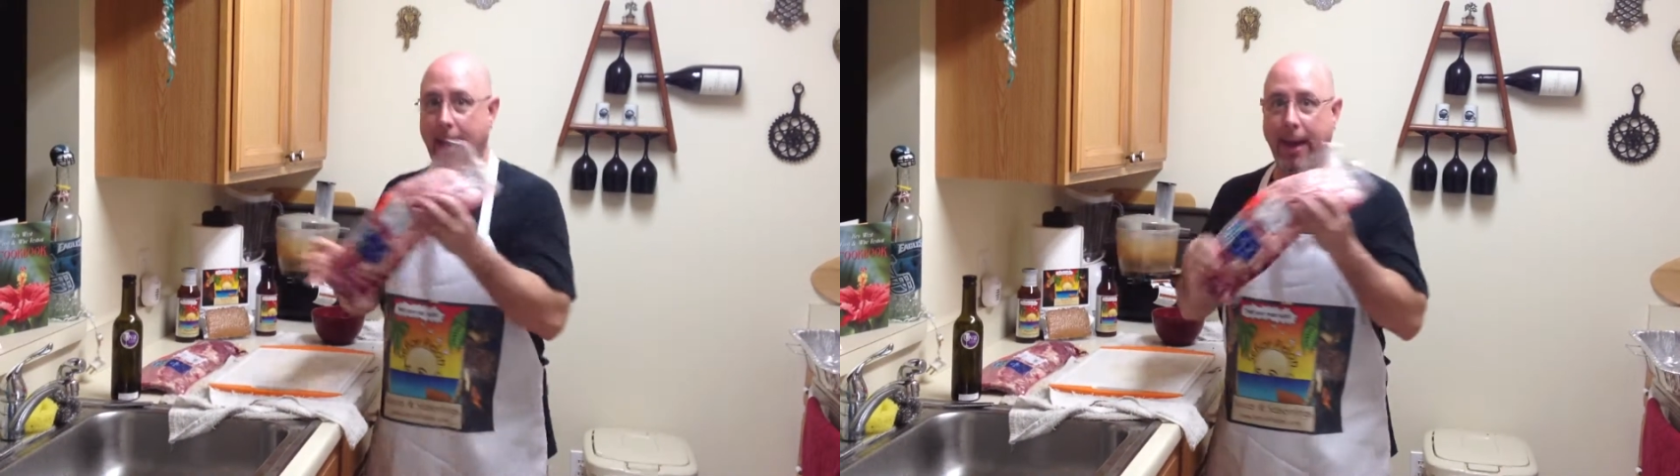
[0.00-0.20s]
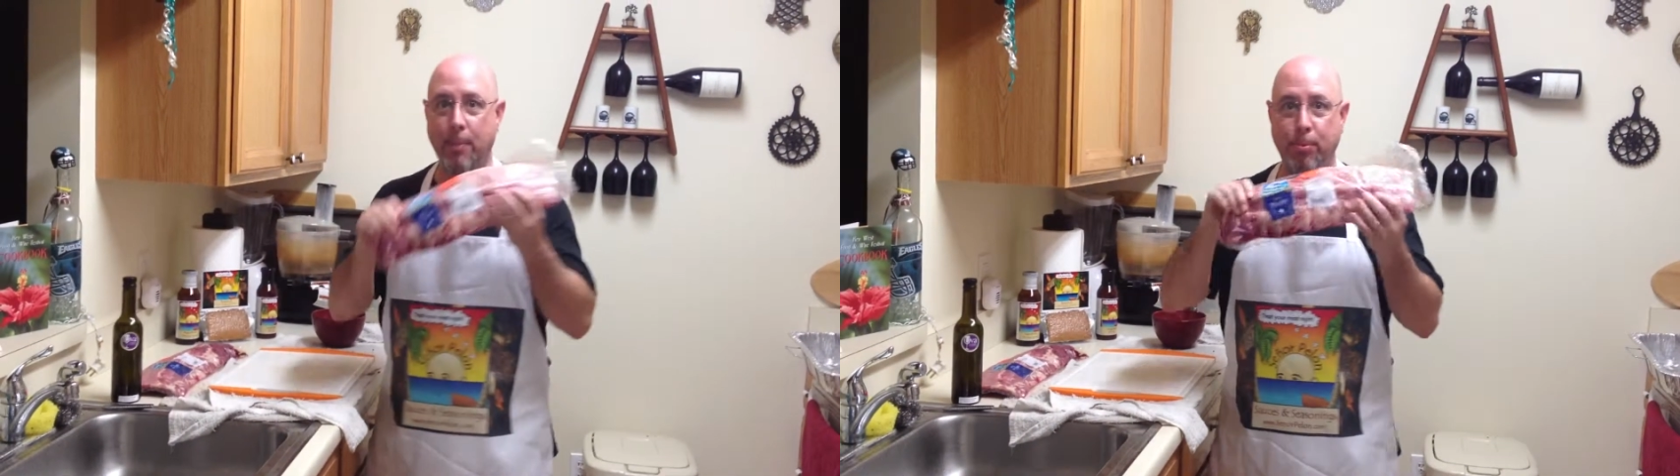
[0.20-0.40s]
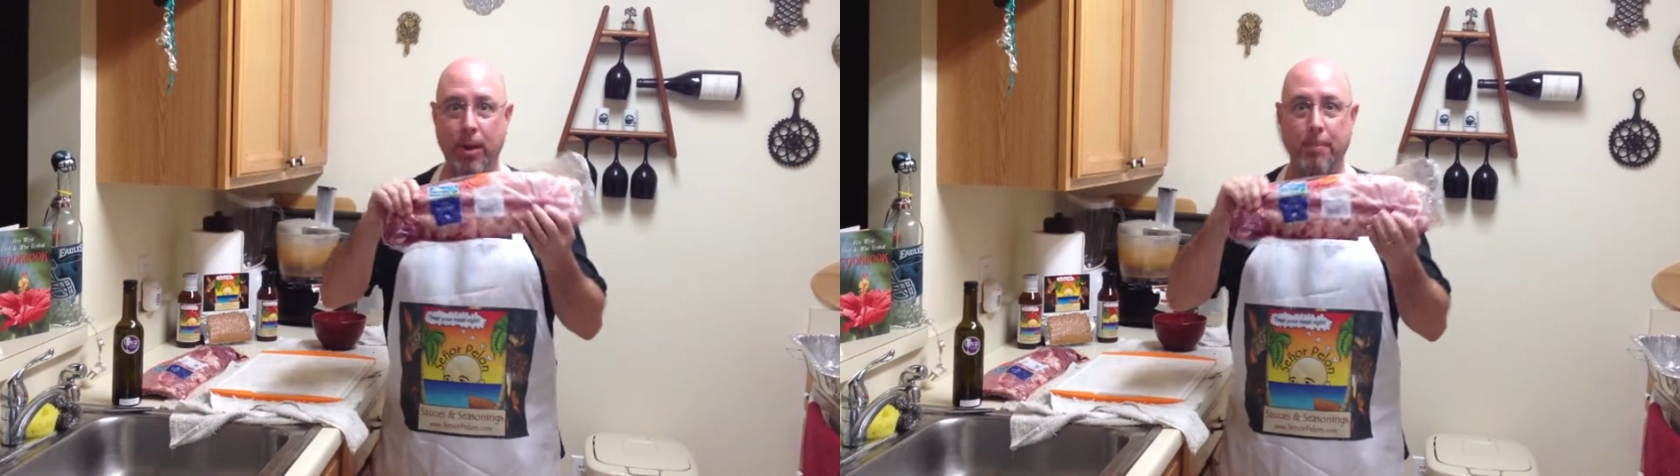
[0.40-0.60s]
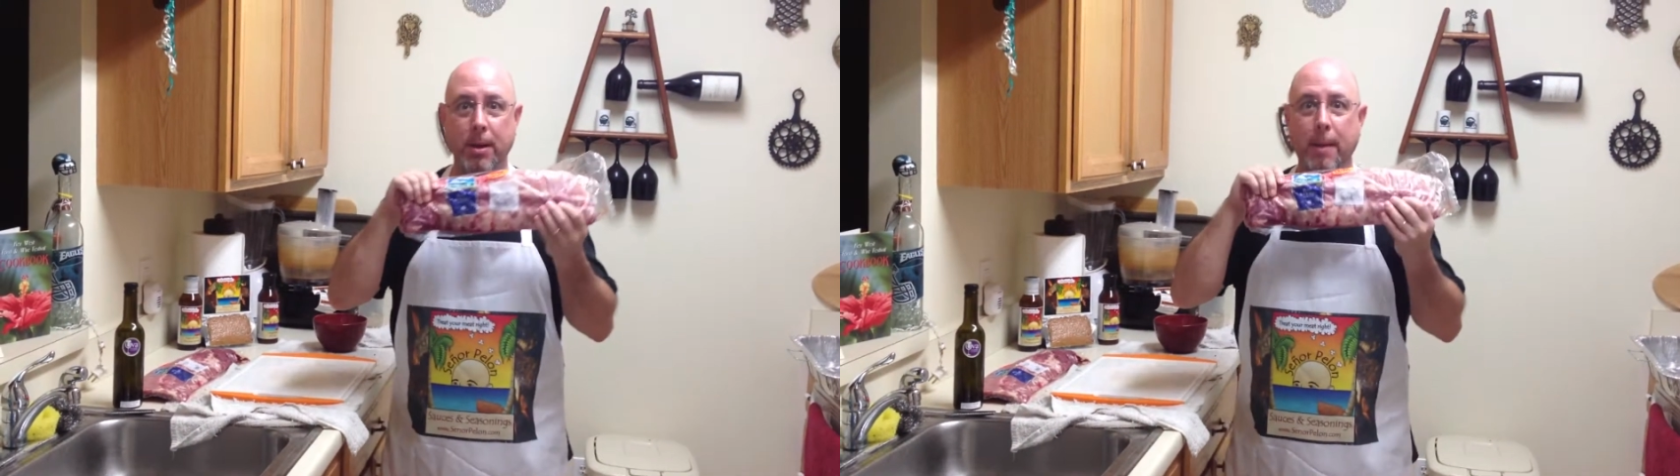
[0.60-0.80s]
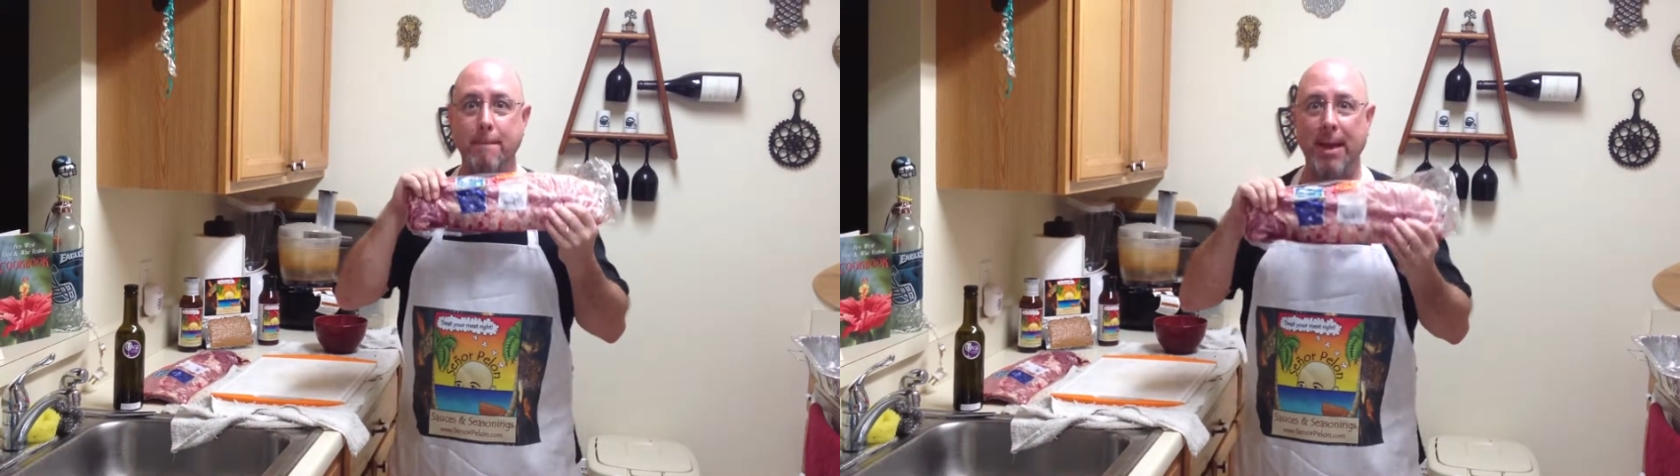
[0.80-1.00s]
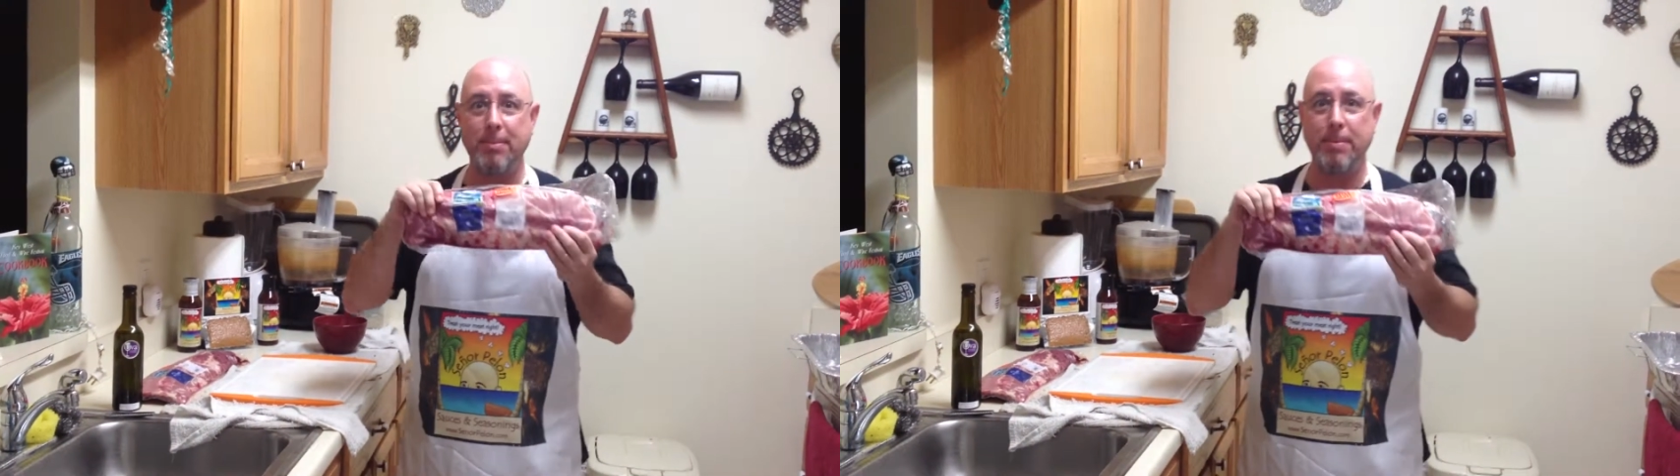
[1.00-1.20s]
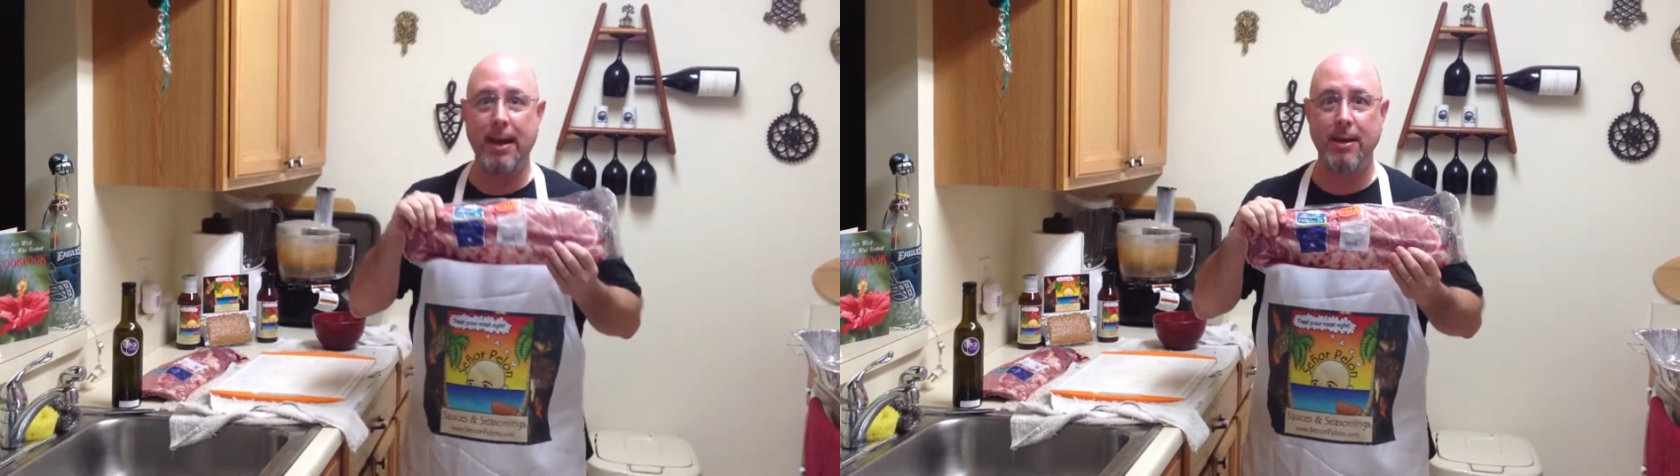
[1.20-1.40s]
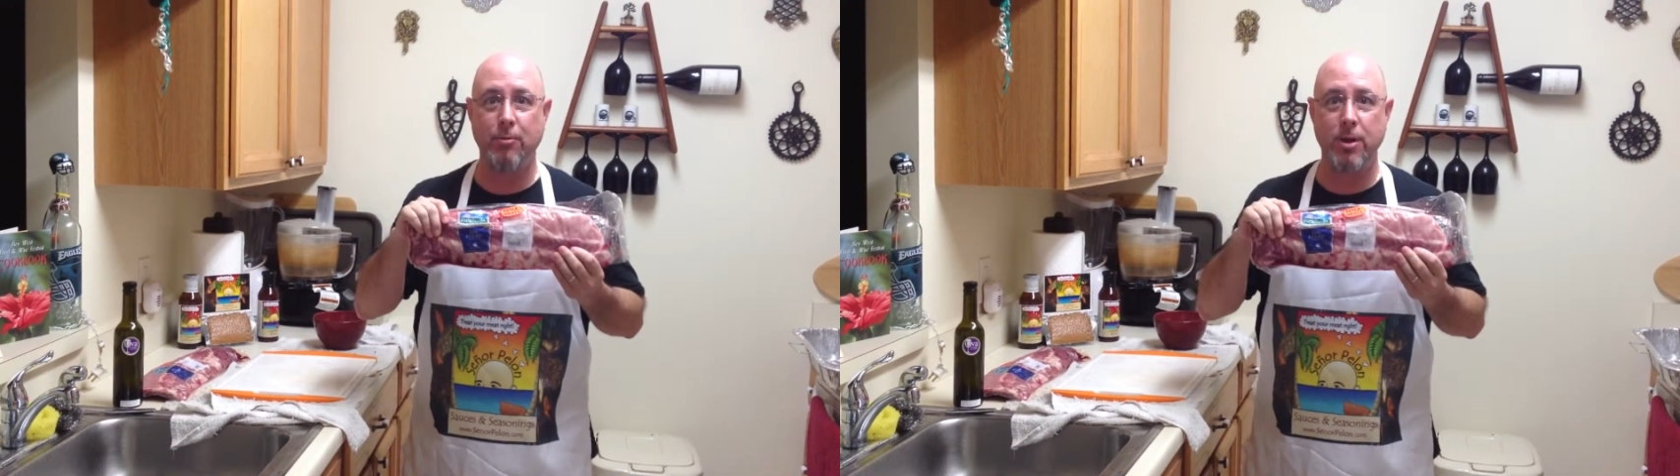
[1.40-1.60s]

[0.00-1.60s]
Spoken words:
how to prep baby back